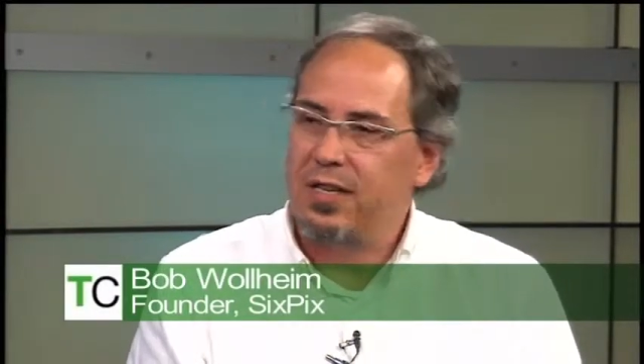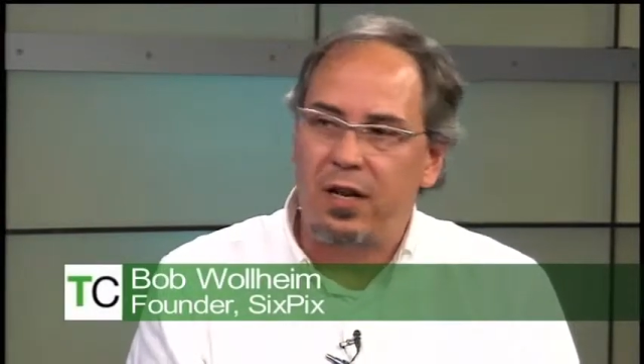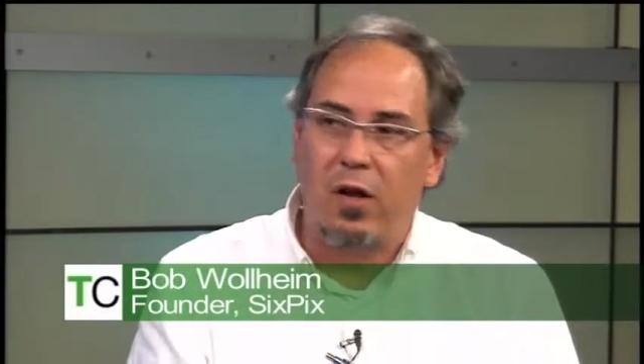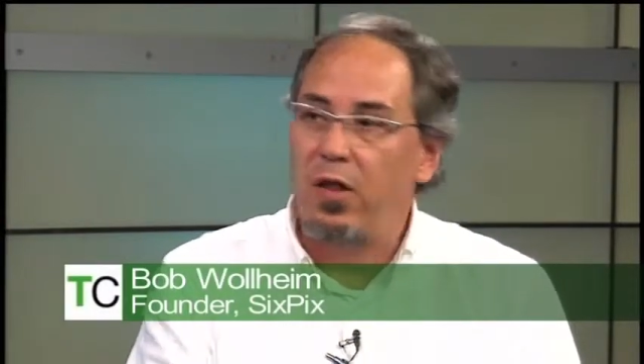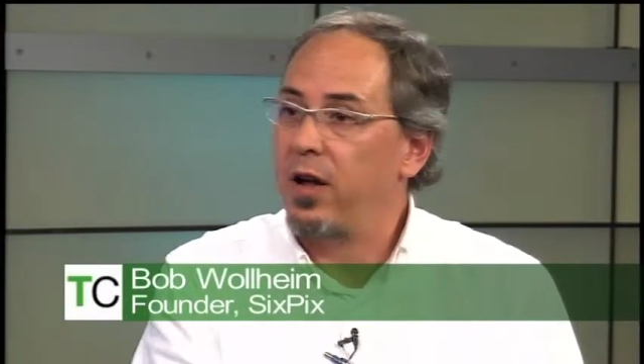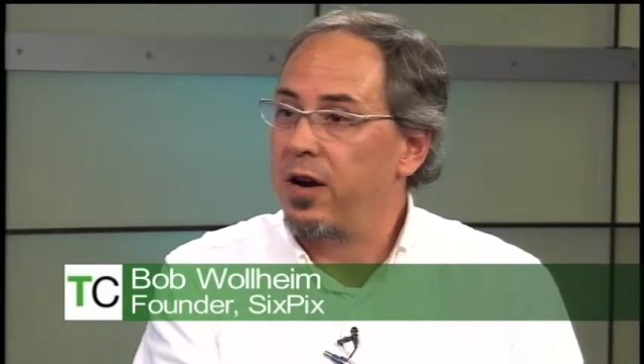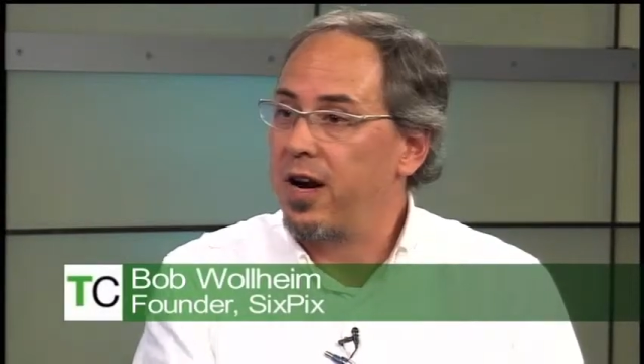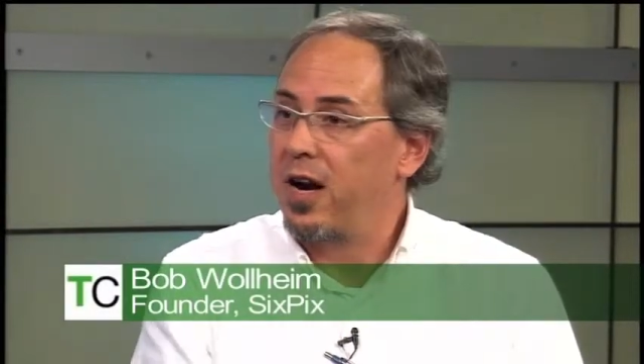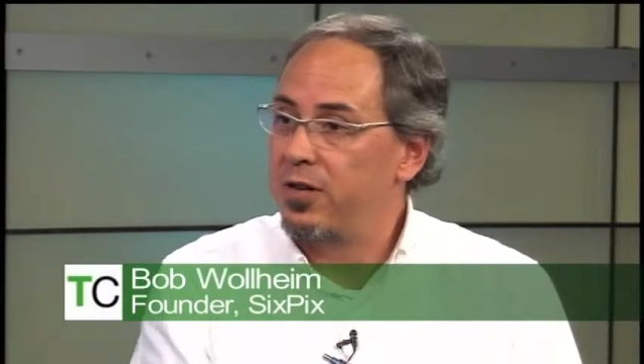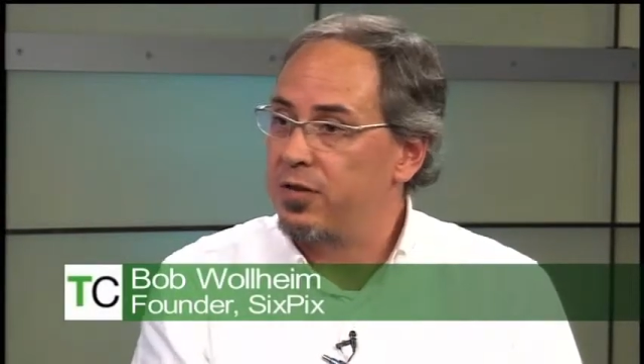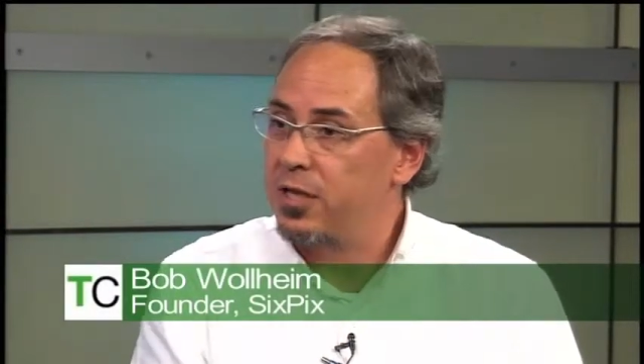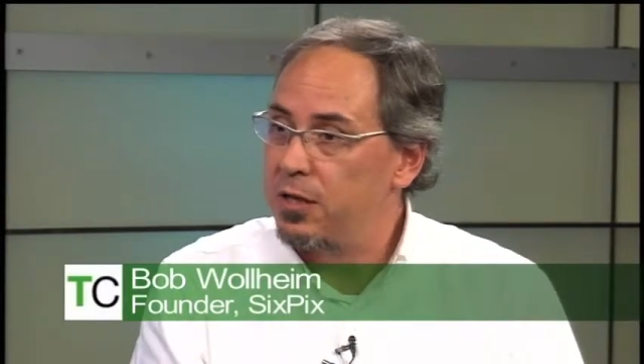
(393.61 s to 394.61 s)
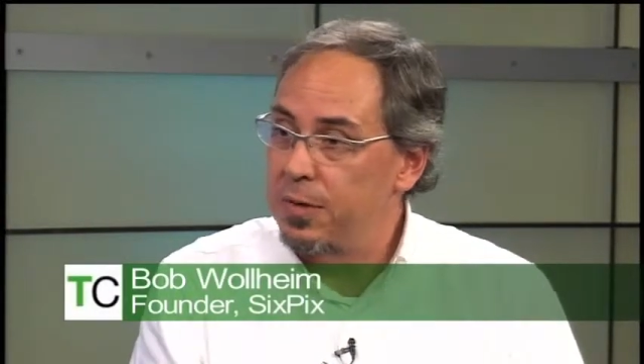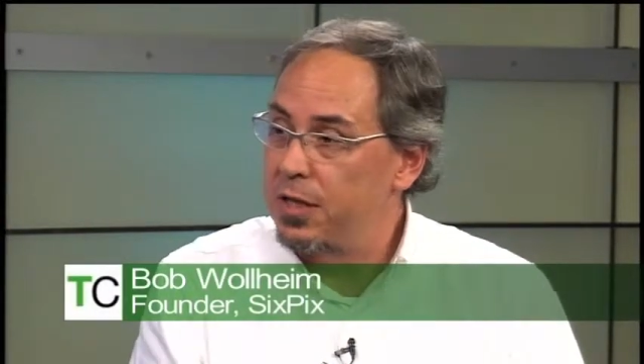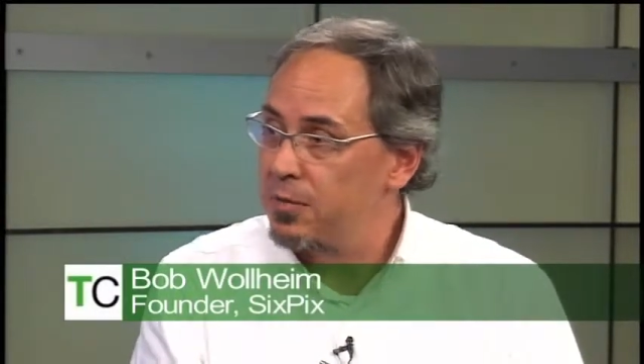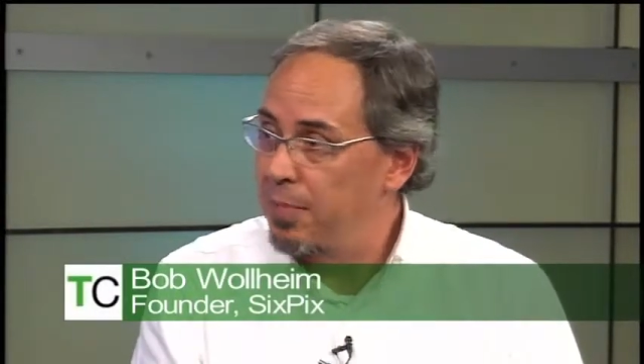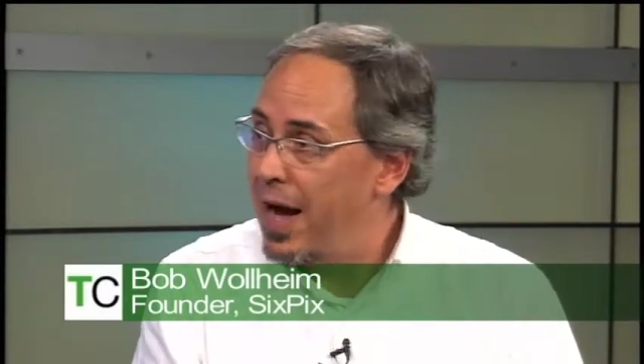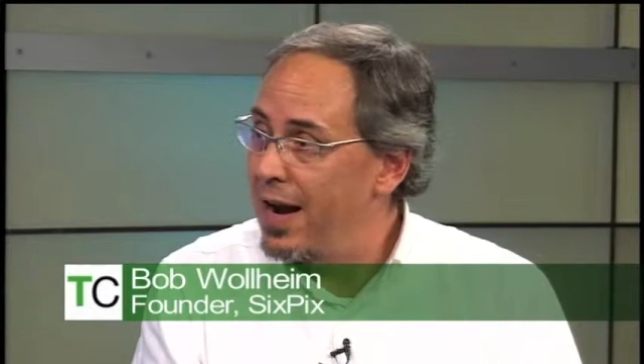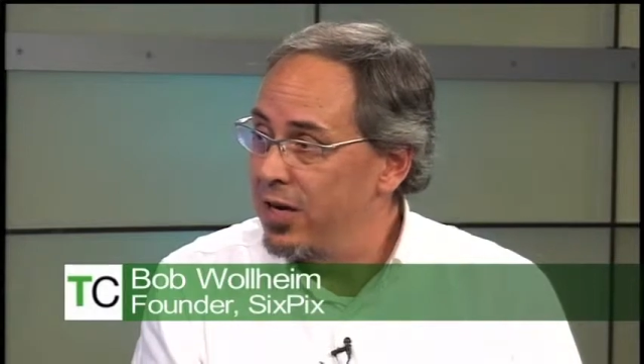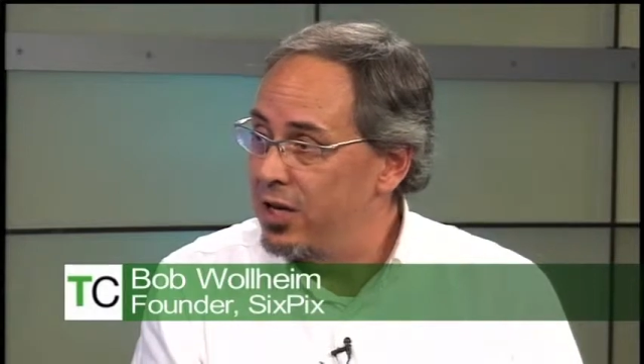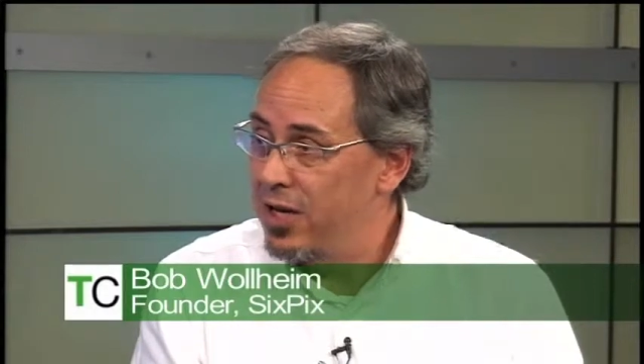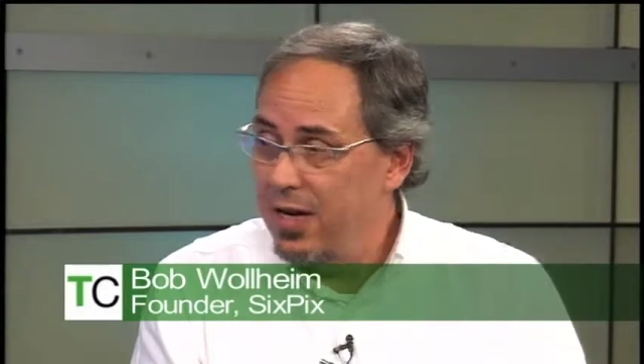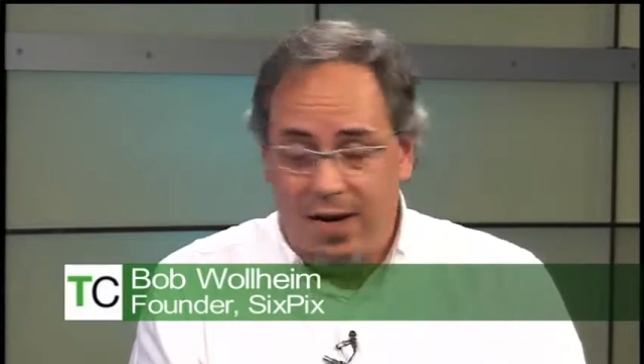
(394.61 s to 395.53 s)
and all other countries speak Spanish.